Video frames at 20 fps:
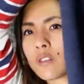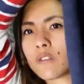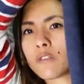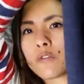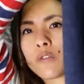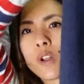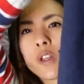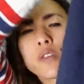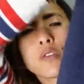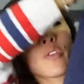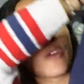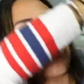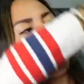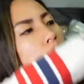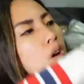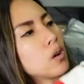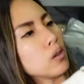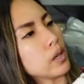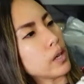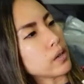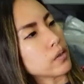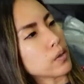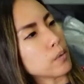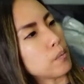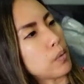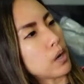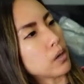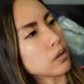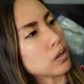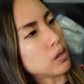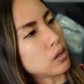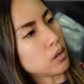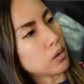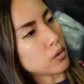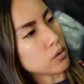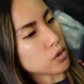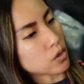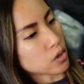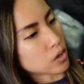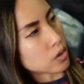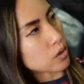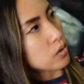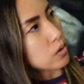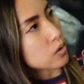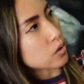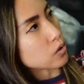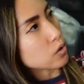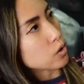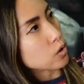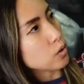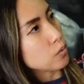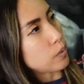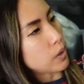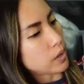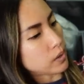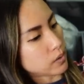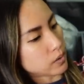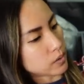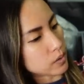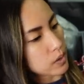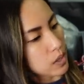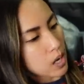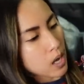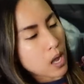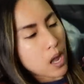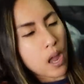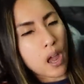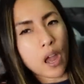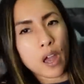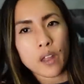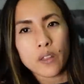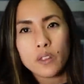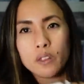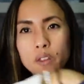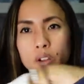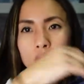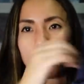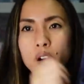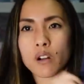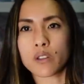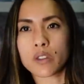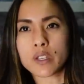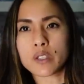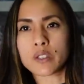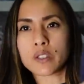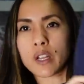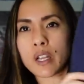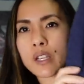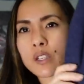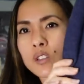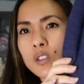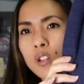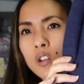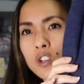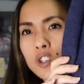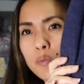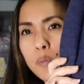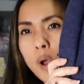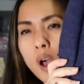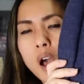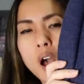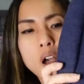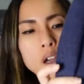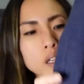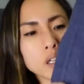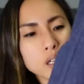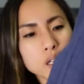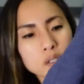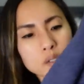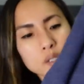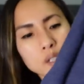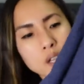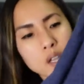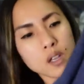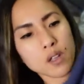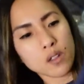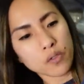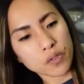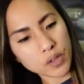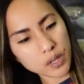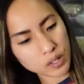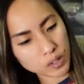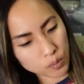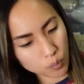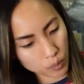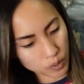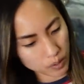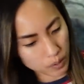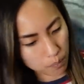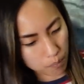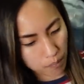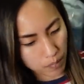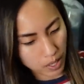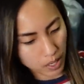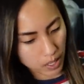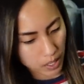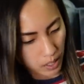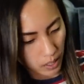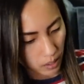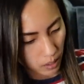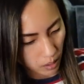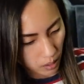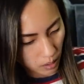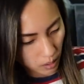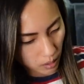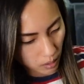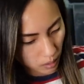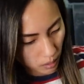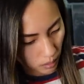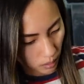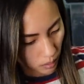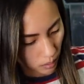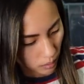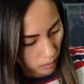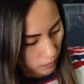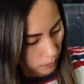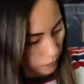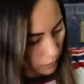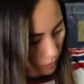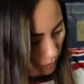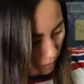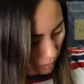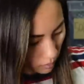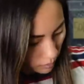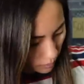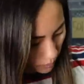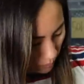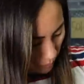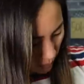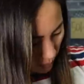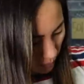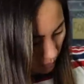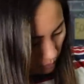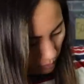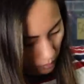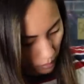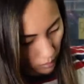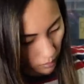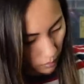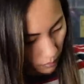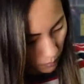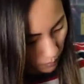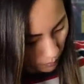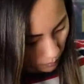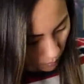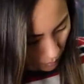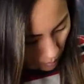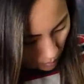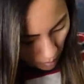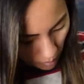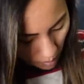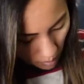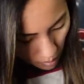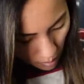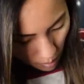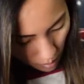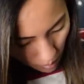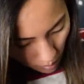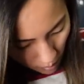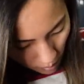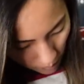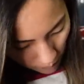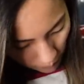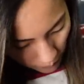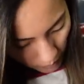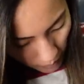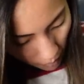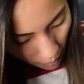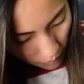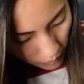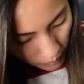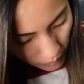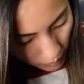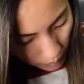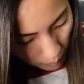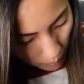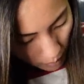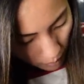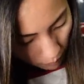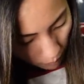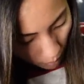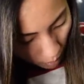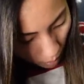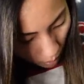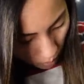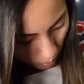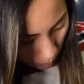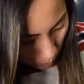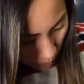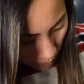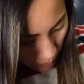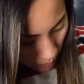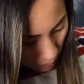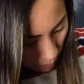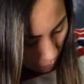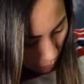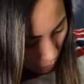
the front though, like the button closures. There's 2 buttons, and there are these nice large pockets. This was made of, let's see, yeah, this is made of 100%